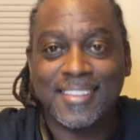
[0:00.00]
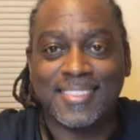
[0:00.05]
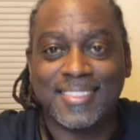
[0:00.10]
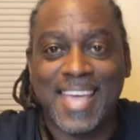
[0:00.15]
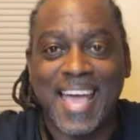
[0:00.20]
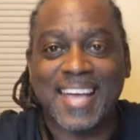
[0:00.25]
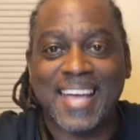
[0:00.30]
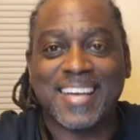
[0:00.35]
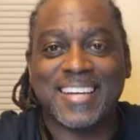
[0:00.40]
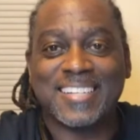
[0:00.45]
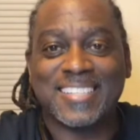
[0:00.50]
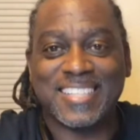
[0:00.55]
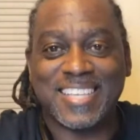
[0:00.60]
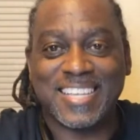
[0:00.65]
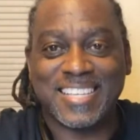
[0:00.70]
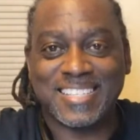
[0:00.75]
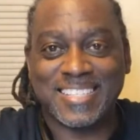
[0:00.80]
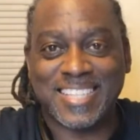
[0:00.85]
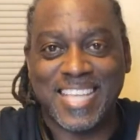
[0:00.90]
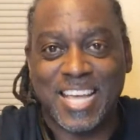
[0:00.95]
that
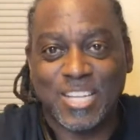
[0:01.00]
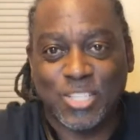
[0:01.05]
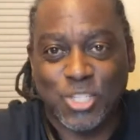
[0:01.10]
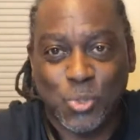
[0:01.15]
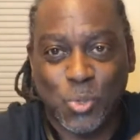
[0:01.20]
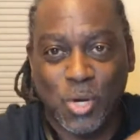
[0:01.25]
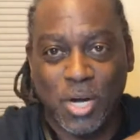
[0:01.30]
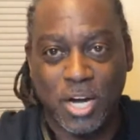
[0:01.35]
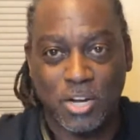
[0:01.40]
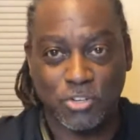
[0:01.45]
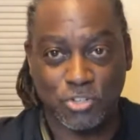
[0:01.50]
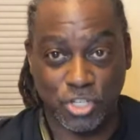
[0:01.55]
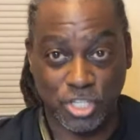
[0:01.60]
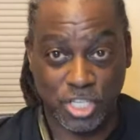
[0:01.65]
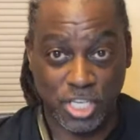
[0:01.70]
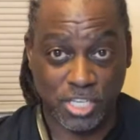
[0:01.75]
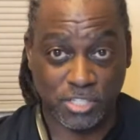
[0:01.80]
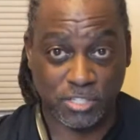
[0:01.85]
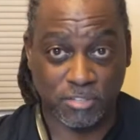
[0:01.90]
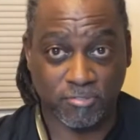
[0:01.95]
condensed down to 100
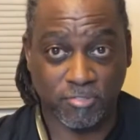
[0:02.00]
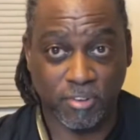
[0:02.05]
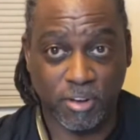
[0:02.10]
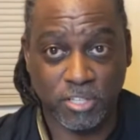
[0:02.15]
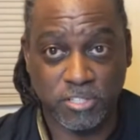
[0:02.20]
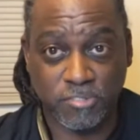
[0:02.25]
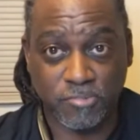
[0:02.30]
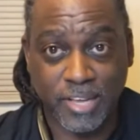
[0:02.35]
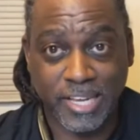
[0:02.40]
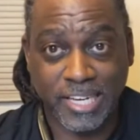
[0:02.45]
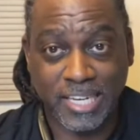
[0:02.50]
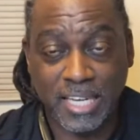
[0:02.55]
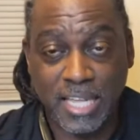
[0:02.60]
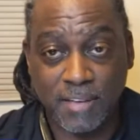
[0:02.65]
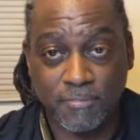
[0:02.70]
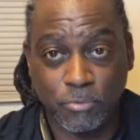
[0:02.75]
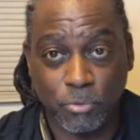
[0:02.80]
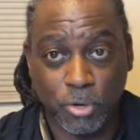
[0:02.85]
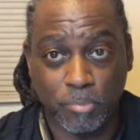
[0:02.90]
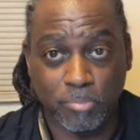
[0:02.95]
years of phosphate
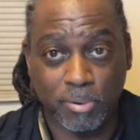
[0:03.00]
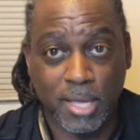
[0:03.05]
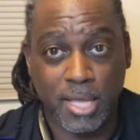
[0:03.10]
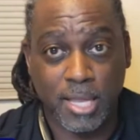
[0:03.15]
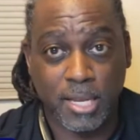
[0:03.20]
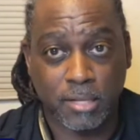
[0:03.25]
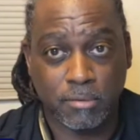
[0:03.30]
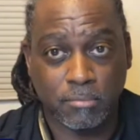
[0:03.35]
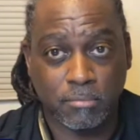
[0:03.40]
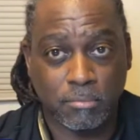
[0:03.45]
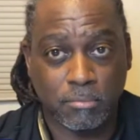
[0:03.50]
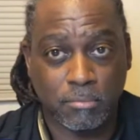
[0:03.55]
left on the planet.